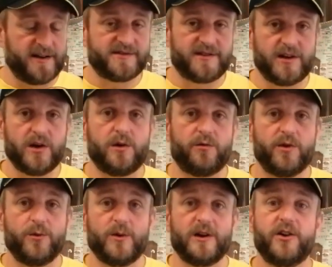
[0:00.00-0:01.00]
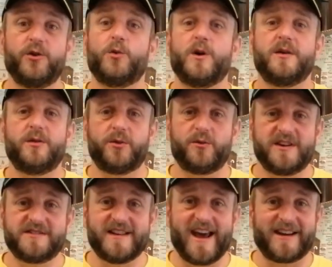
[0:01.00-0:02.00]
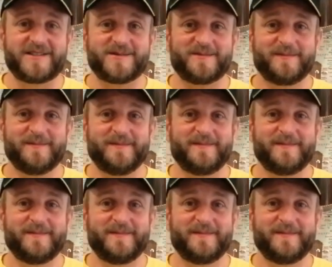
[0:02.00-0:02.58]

It's the Ukulele Lahua 3CX.